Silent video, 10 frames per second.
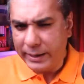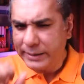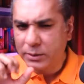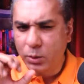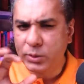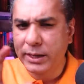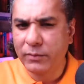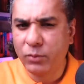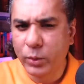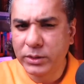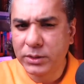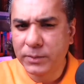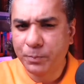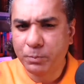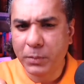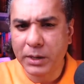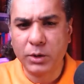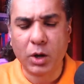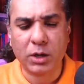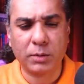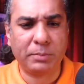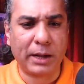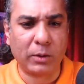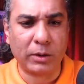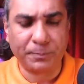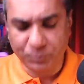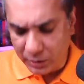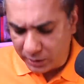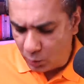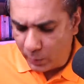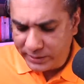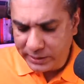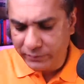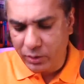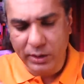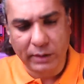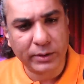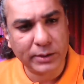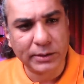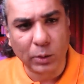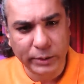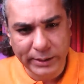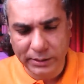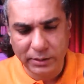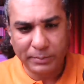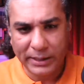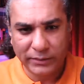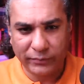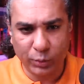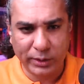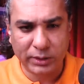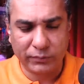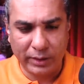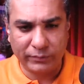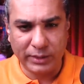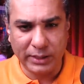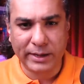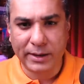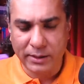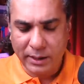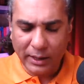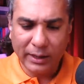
It's losing influence but not power. And the US have gone after the Saudis in the past few years. We have seen that.